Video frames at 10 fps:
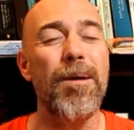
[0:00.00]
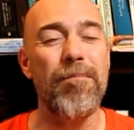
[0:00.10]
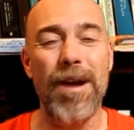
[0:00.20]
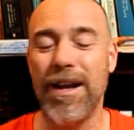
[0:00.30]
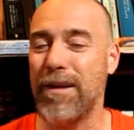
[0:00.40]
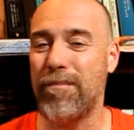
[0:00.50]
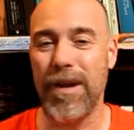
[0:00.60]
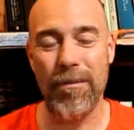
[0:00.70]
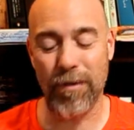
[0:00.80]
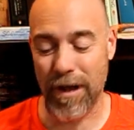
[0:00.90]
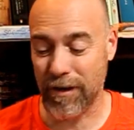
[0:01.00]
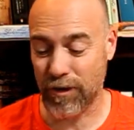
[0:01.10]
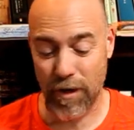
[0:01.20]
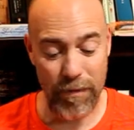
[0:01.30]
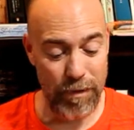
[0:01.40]
many people, and
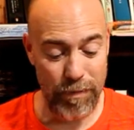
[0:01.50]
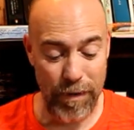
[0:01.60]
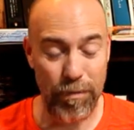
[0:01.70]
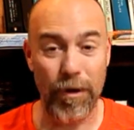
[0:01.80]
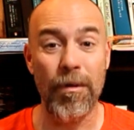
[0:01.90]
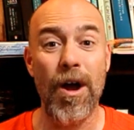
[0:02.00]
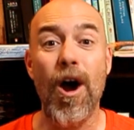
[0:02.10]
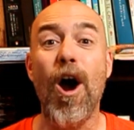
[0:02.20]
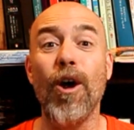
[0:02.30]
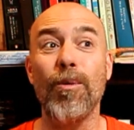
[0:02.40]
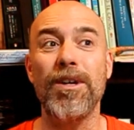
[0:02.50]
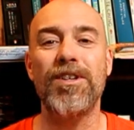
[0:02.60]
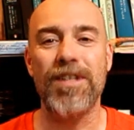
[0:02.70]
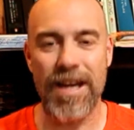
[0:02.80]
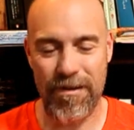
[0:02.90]
so many people are
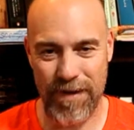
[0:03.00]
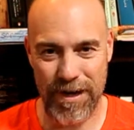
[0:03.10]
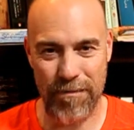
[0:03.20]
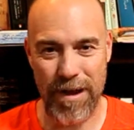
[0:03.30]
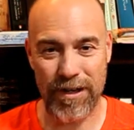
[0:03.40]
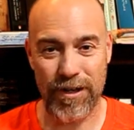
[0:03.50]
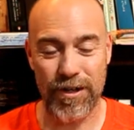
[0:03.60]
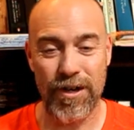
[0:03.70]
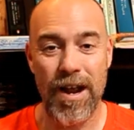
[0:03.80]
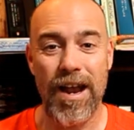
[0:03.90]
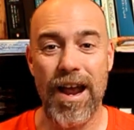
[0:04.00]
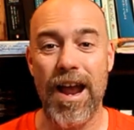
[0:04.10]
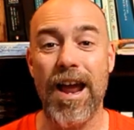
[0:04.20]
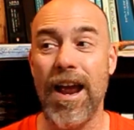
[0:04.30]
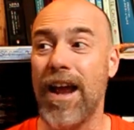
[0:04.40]
receiving the message and,
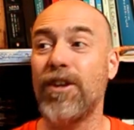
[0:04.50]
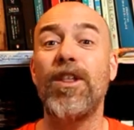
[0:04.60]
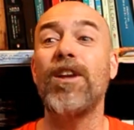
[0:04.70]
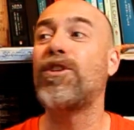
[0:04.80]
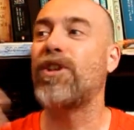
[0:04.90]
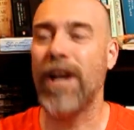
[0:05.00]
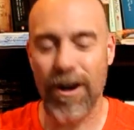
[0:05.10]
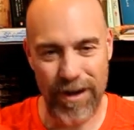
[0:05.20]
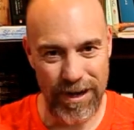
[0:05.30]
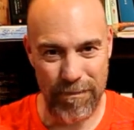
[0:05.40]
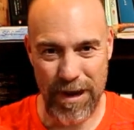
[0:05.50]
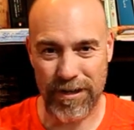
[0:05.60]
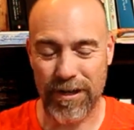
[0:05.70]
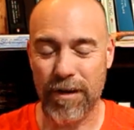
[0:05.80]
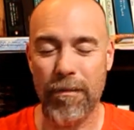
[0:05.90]
and then sharing the
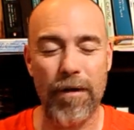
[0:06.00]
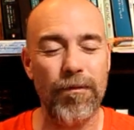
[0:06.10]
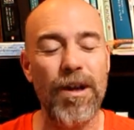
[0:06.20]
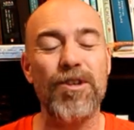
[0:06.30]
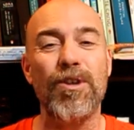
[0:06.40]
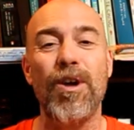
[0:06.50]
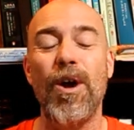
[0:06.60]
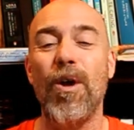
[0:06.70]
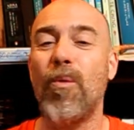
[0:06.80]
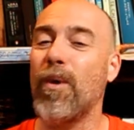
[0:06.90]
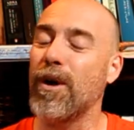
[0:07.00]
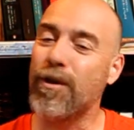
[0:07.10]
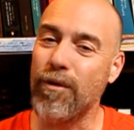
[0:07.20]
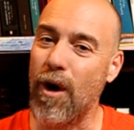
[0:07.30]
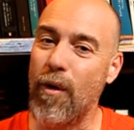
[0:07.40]
message. And my friends, we're
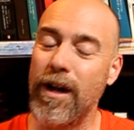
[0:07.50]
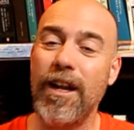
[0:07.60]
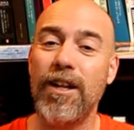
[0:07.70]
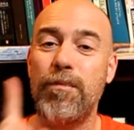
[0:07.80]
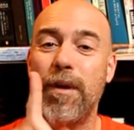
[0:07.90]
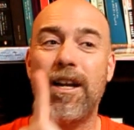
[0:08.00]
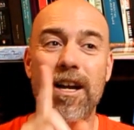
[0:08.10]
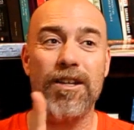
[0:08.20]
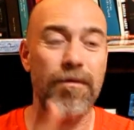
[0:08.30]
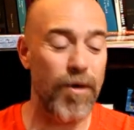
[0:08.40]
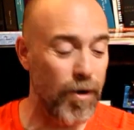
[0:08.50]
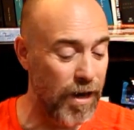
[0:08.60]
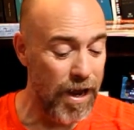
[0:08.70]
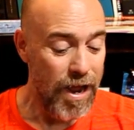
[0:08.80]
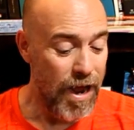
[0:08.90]
growing, and it's because of you. And
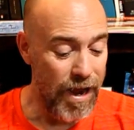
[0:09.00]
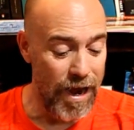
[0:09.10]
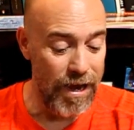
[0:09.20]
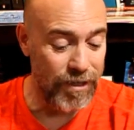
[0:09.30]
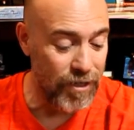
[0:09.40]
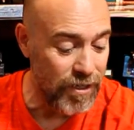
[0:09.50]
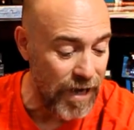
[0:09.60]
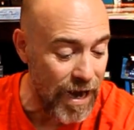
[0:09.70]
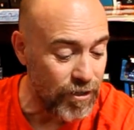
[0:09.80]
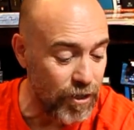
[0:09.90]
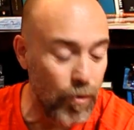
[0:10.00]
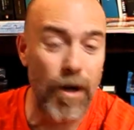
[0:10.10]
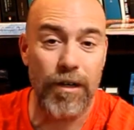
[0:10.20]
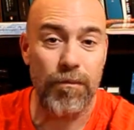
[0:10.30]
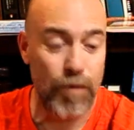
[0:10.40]
I, I just asked you,
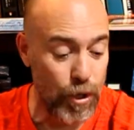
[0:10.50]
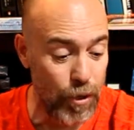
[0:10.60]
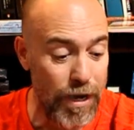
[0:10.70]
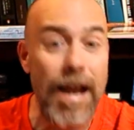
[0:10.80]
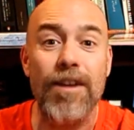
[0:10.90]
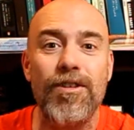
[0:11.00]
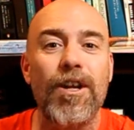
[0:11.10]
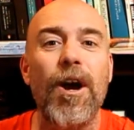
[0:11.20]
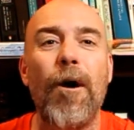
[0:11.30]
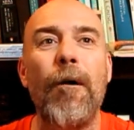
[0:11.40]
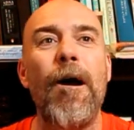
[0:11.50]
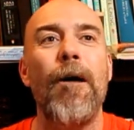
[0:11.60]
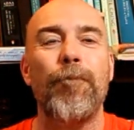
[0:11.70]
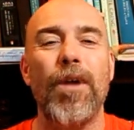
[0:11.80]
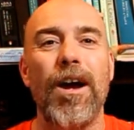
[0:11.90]
what, two days ago,
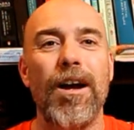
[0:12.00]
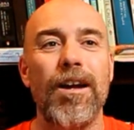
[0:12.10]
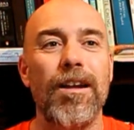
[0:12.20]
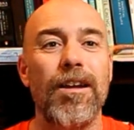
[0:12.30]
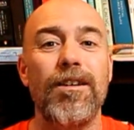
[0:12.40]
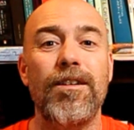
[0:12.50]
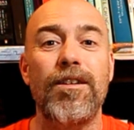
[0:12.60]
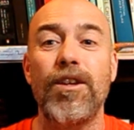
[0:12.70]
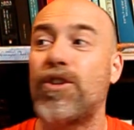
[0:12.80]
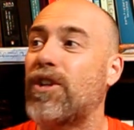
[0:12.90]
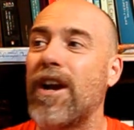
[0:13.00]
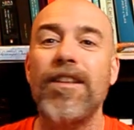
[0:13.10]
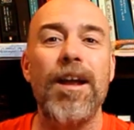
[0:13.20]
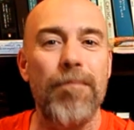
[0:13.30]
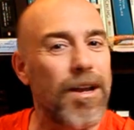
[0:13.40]
uh, to share
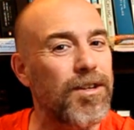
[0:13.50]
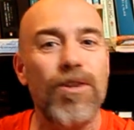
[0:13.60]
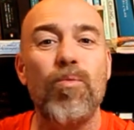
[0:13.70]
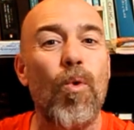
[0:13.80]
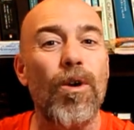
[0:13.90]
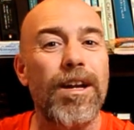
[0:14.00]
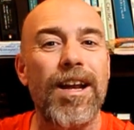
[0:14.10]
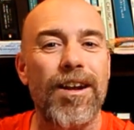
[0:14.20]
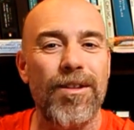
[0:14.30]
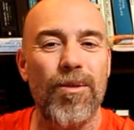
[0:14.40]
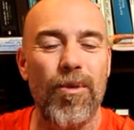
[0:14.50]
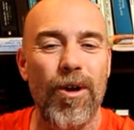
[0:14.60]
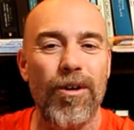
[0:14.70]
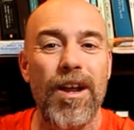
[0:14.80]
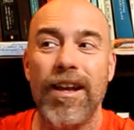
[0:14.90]
that message warning end of the
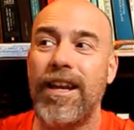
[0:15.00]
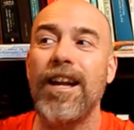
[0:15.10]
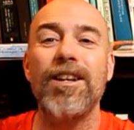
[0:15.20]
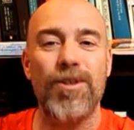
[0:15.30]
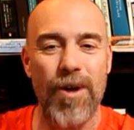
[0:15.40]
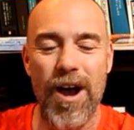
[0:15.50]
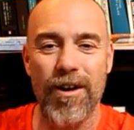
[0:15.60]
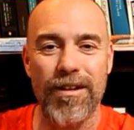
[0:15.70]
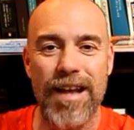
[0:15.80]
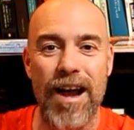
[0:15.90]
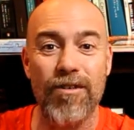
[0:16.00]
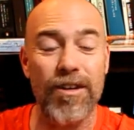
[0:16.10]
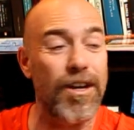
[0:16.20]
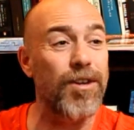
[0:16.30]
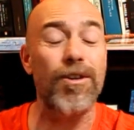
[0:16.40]
world get us to
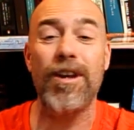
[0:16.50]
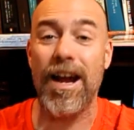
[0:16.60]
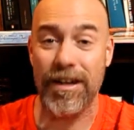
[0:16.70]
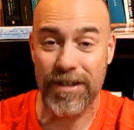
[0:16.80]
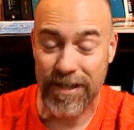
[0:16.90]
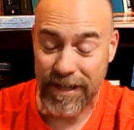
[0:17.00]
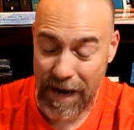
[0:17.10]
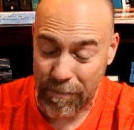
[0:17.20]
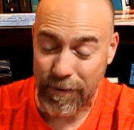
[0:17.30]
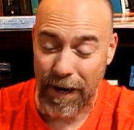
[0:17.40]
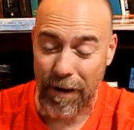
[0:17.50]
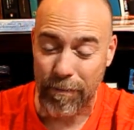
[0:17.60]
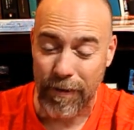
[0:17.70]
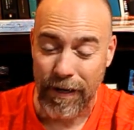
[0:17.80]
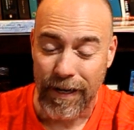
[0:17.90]
100000 and you guys stepped up
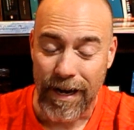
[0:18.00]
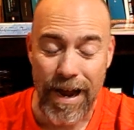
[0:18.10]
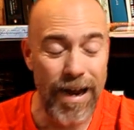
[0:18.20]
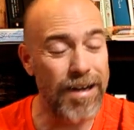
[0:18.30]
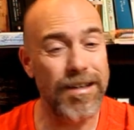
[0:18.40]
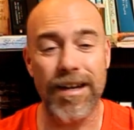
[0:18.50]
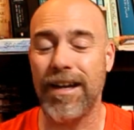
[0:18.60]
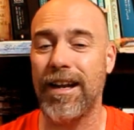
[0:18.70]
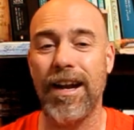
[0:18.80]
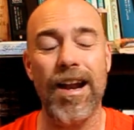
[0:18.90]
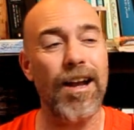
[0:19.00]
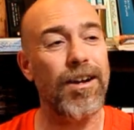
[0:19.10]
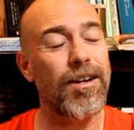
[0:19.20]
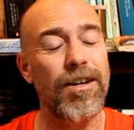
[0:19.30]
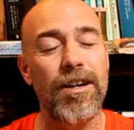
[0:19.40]
and did it and i
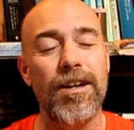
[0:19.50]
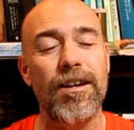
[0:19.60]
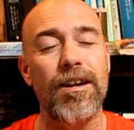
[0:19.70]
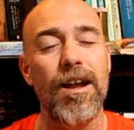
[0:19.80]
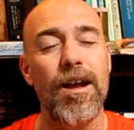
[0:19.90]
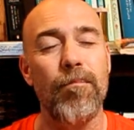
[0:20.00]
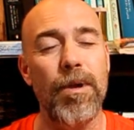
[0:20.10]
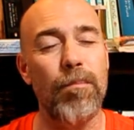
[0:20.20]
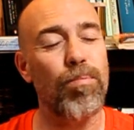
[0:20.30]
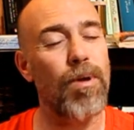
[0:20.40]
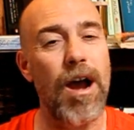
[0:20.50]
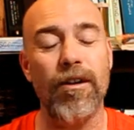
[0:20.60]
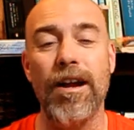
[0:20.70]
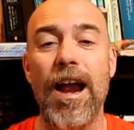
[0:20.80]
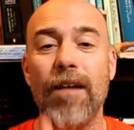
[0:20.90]
couldn't be
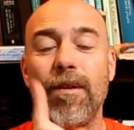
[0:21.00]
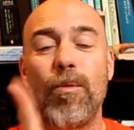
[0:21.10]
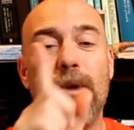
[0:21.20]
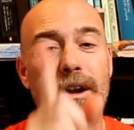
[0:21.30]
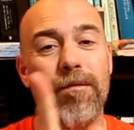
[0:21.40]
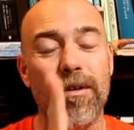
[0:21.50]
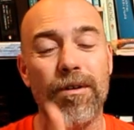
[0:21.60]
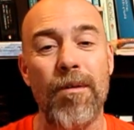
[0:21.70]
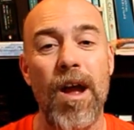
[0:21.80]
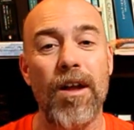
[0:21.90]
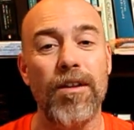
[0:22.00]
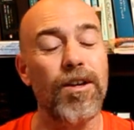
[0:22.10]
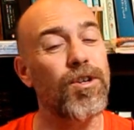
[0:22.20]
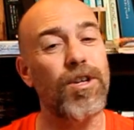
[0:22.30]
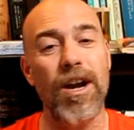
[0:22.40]
prouder every one of you that
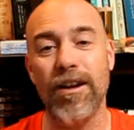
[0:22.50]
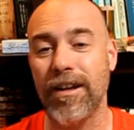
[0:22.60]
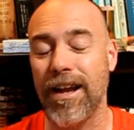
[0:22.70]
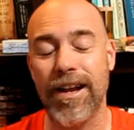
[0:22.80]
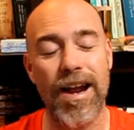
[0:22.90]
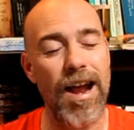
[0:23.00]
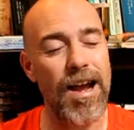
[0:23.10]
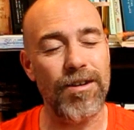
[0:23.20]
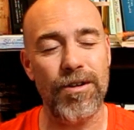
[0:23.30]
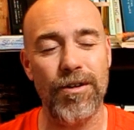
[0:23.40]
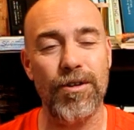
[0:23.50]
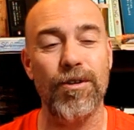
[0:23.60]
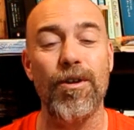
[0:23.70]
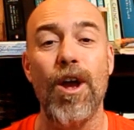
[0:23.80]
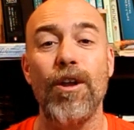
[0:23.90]
shared it like I asked you
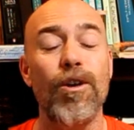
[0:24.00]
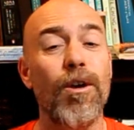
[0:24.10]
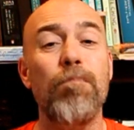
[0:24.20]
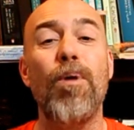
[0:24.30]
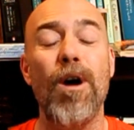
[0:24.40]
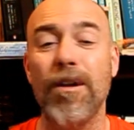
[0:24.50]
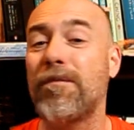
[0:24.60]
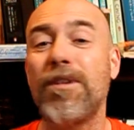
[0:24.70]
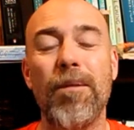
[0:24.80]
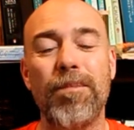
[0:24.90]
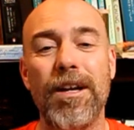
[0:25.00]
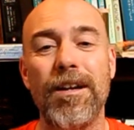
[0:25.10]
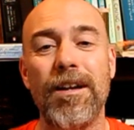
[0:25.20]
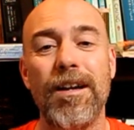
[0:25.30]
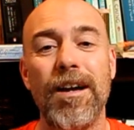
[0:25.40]
to. You're a part of
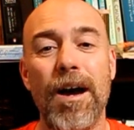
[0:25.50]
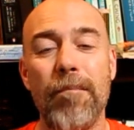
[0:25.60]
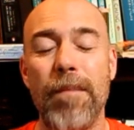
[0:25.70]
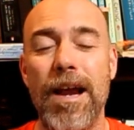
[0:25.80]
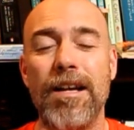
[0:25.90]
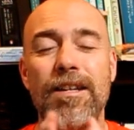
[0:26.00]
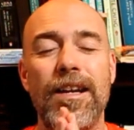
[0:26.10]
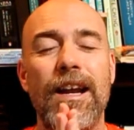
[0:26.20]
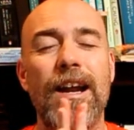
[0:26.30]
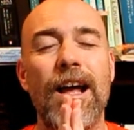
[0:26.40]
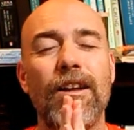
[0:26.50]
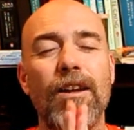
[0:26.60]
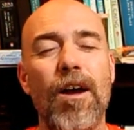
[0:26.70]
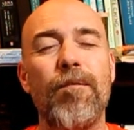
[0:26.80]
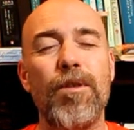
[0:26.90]
something amazing and I
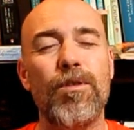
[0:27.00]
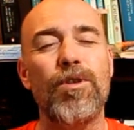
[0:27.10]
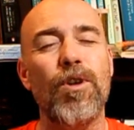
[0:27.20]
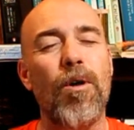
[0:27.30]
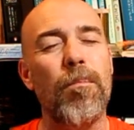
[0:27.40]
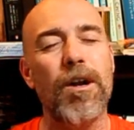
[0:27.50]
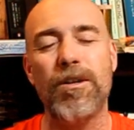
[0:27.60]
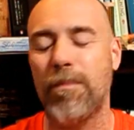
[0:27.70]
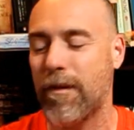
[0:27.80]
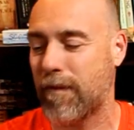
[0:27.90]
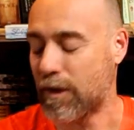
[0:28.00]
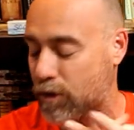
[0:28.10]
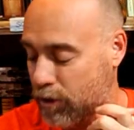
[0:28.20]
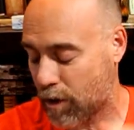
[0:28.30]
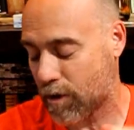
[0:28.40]
love you so much, my friend. So